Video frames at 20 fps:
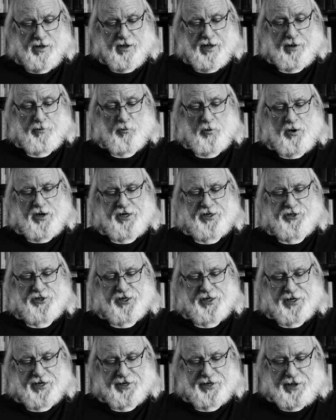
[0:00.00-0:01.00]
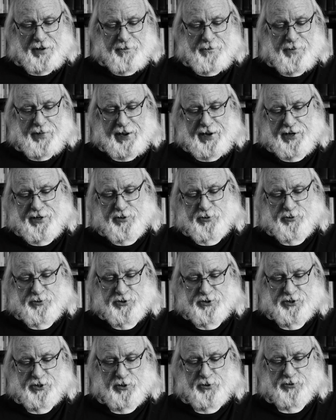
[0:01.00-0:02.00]
and waging a campaign
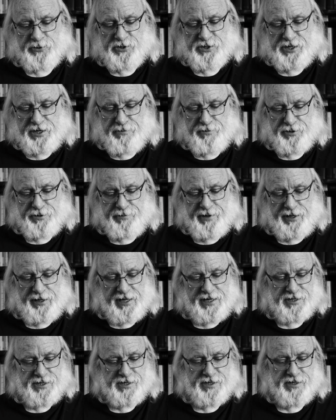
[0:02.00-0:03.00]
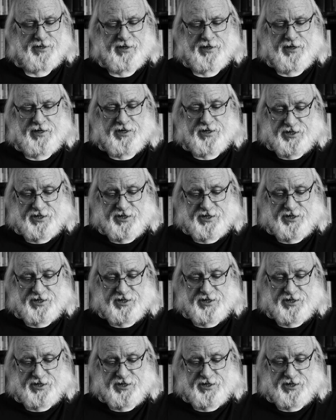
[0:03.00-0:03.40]
whose tone seemed to be less